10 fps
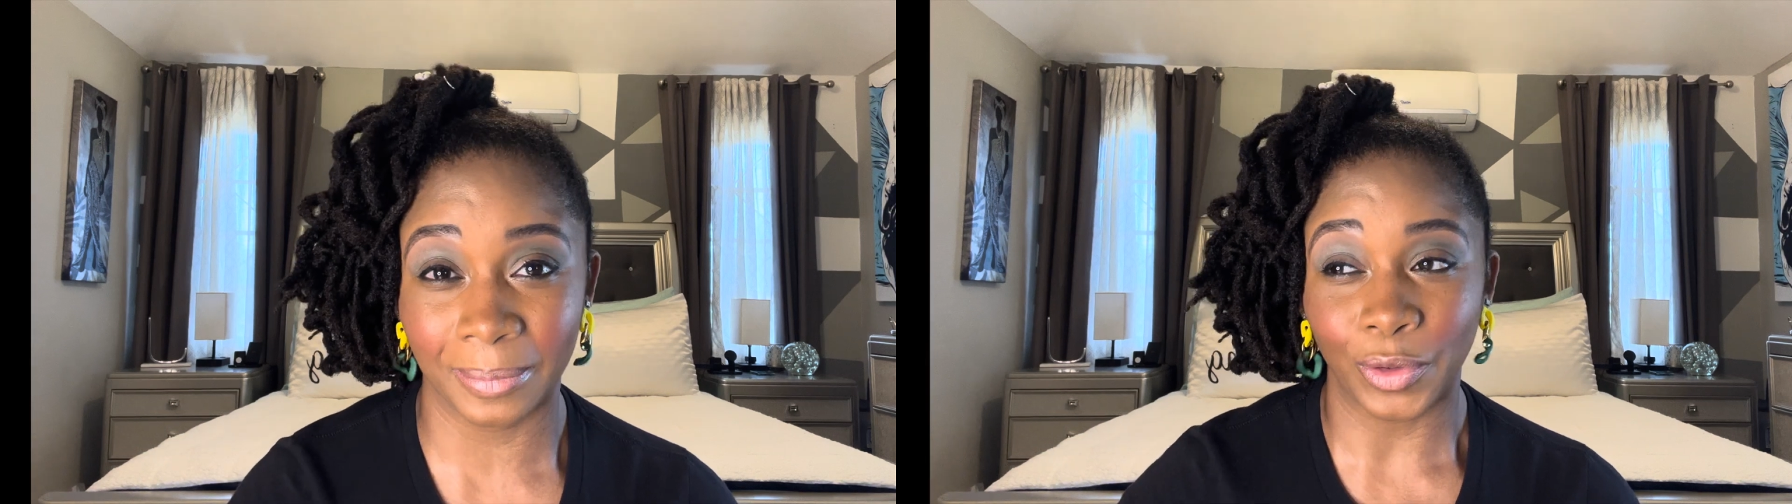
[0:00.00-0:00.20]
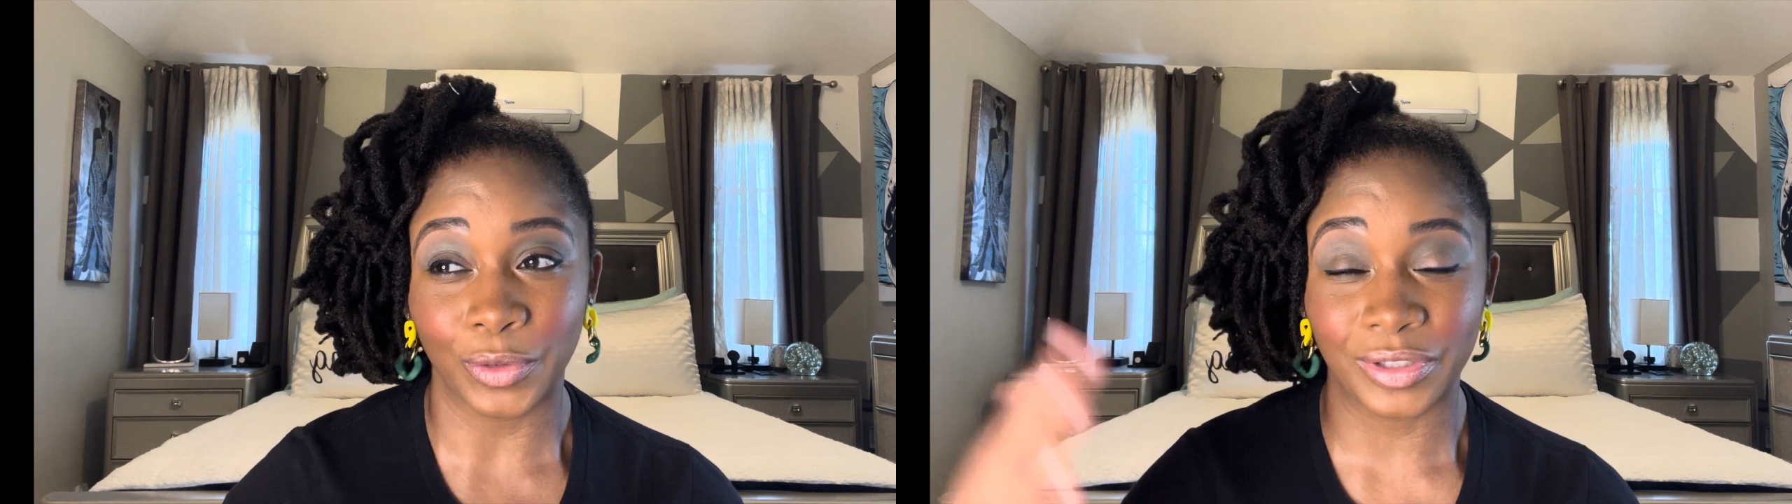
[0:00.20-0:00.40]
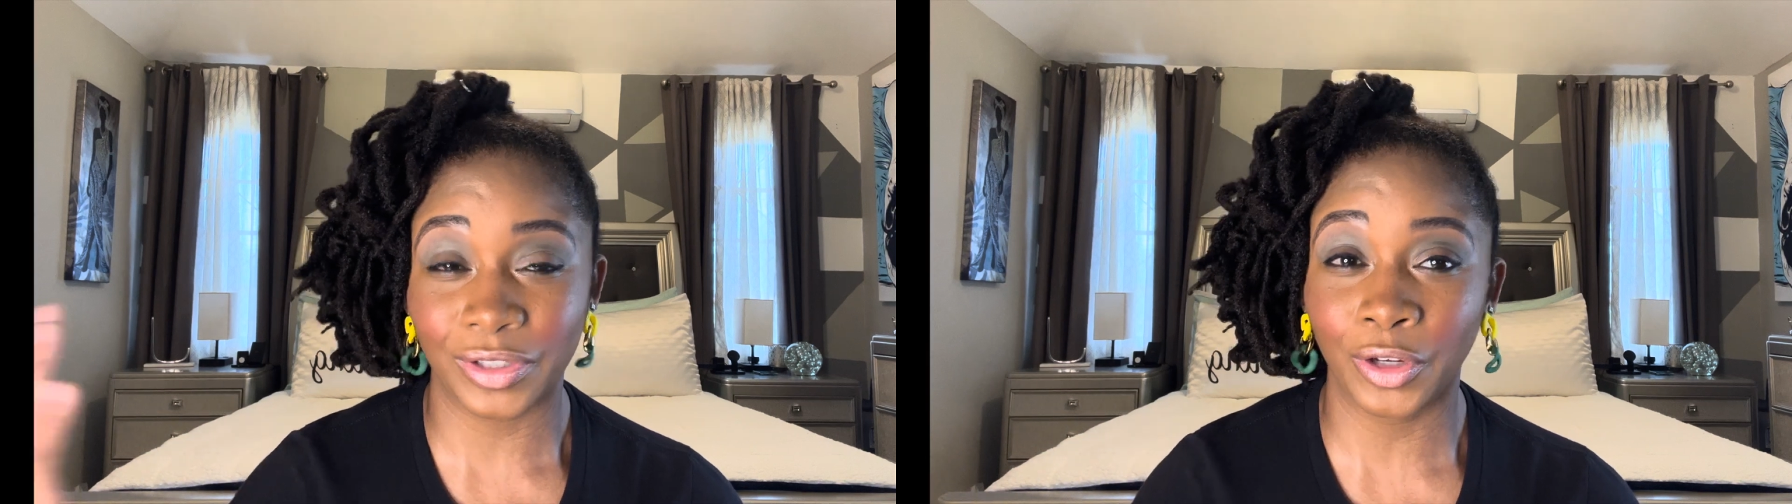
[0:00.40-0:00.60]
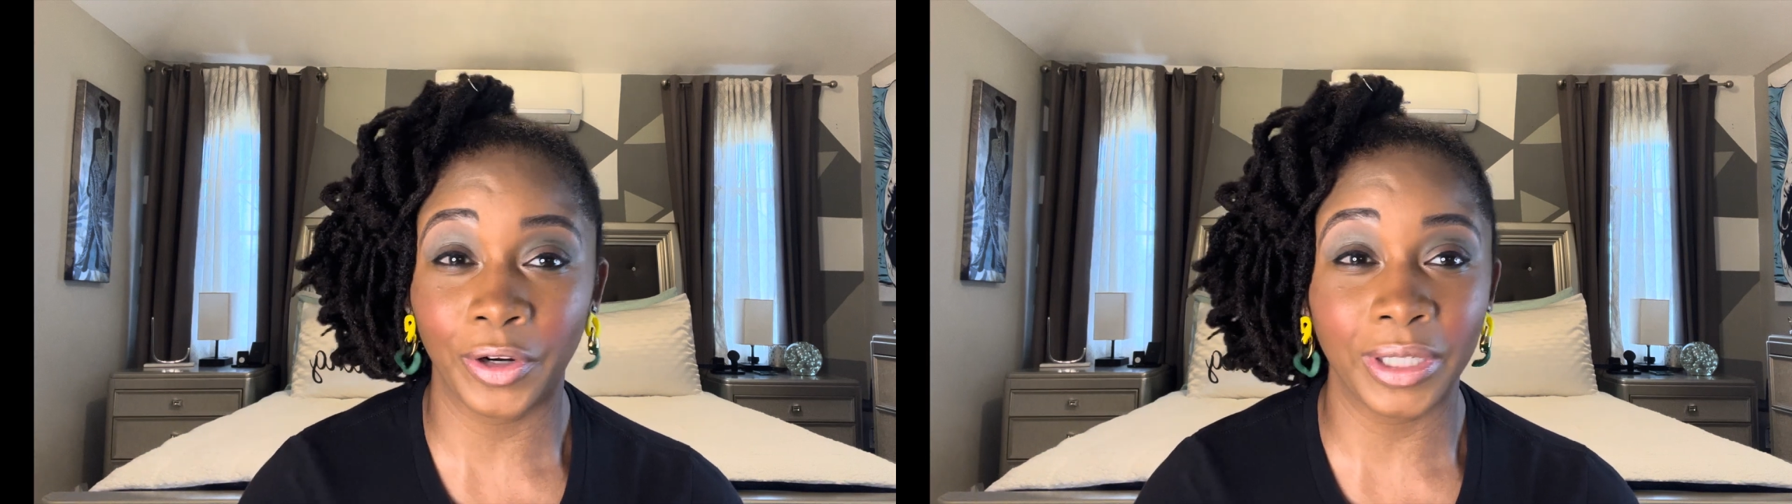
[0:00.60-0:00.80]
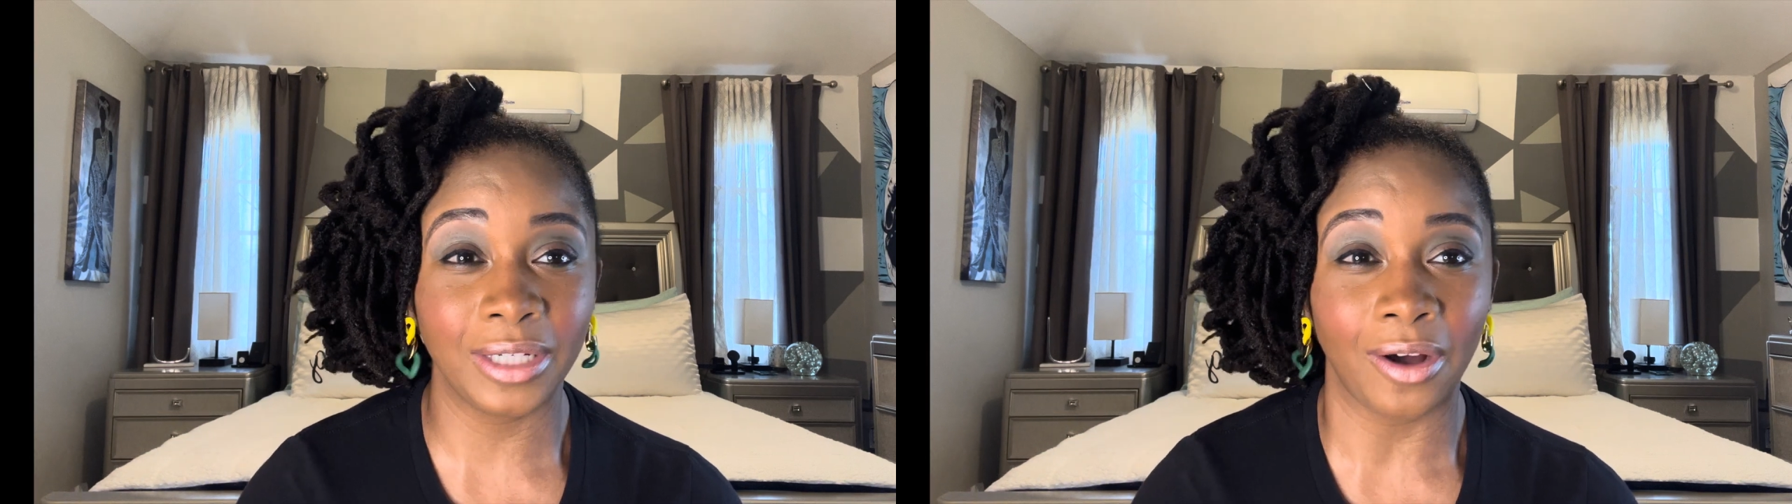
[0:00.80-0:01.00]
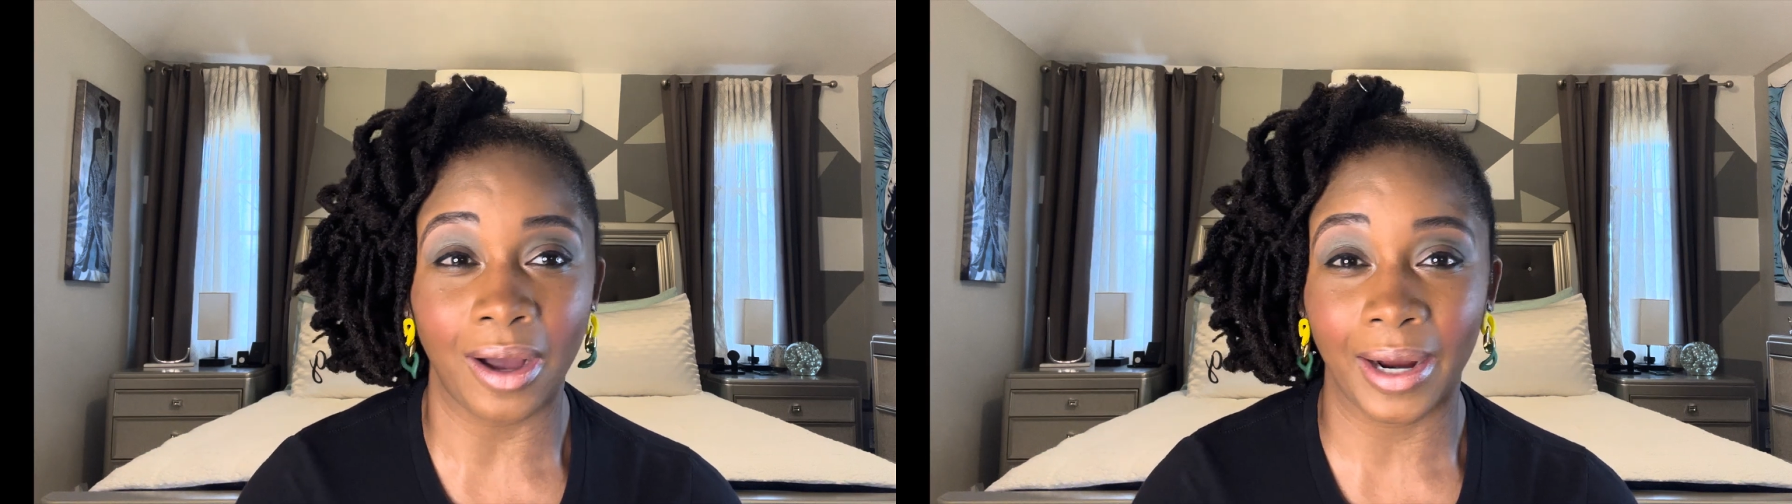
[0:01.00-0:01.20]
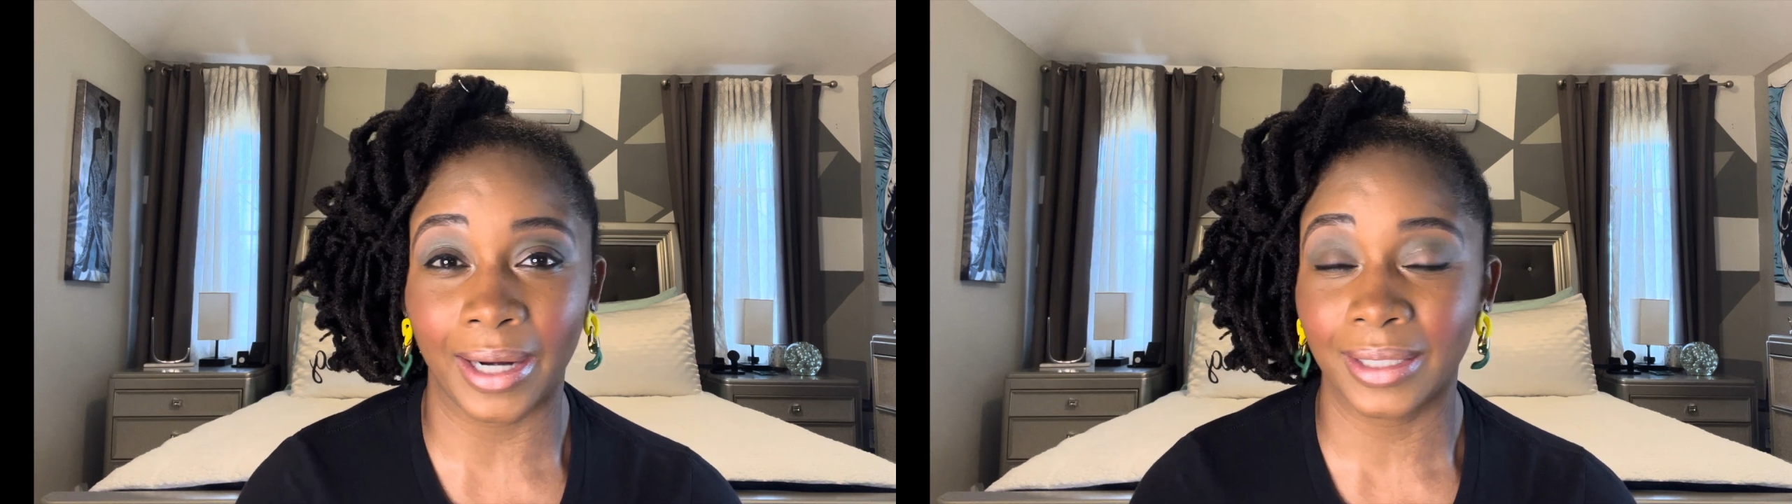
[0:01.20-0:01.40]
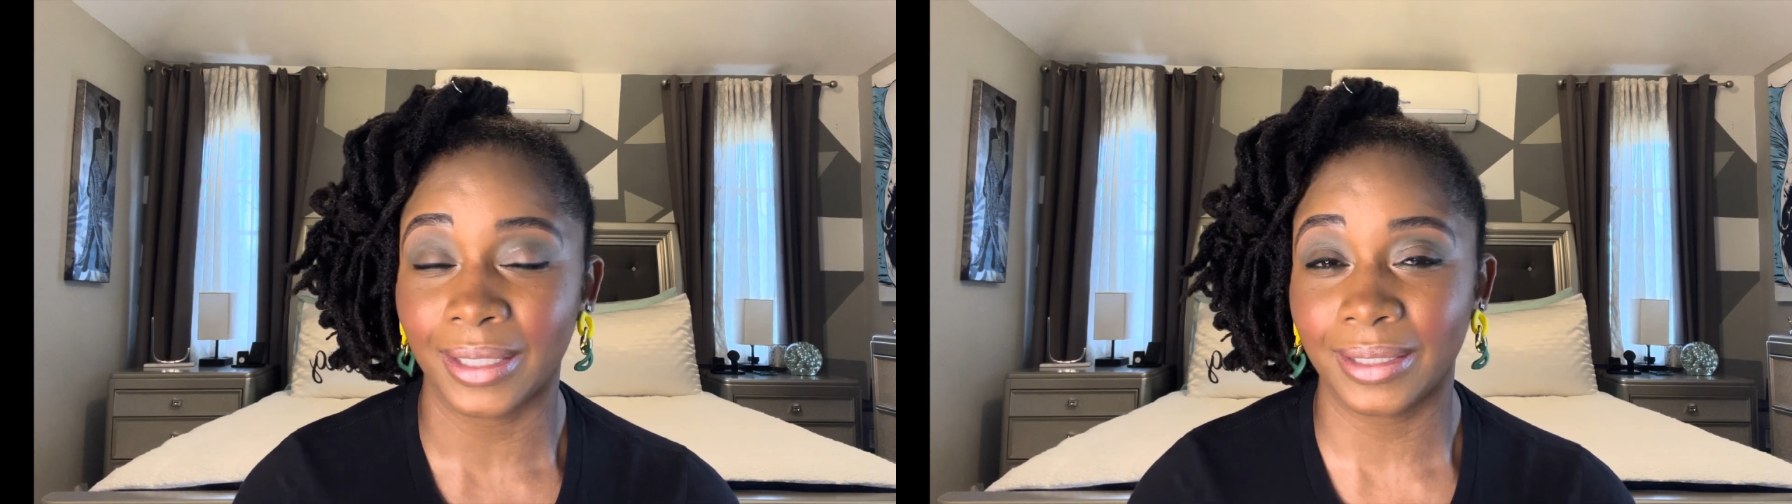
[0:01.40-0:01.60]
So the security
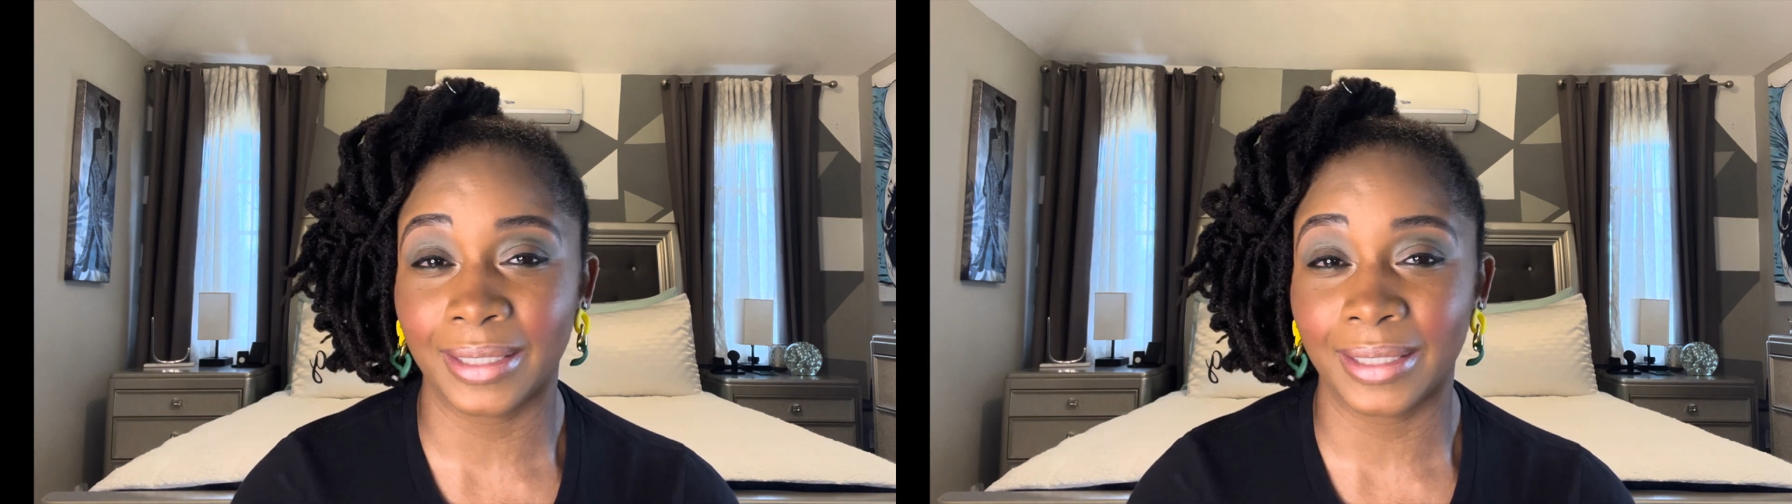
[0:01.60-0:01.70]
guard